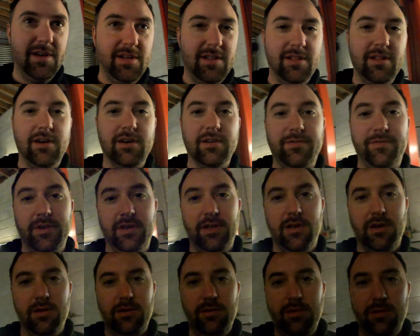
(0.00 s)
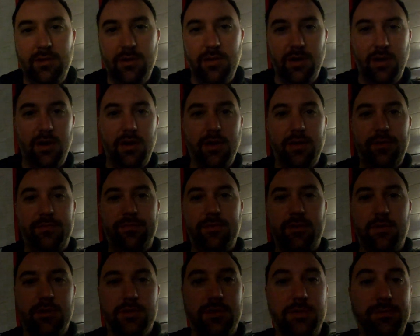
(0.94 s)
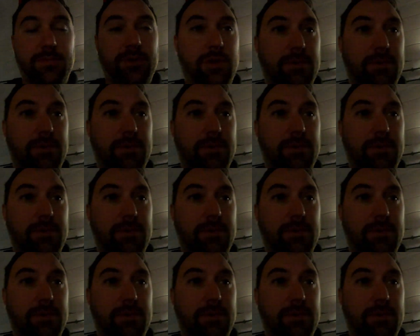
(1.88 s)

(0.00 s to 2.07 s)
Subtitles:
last video, I've got some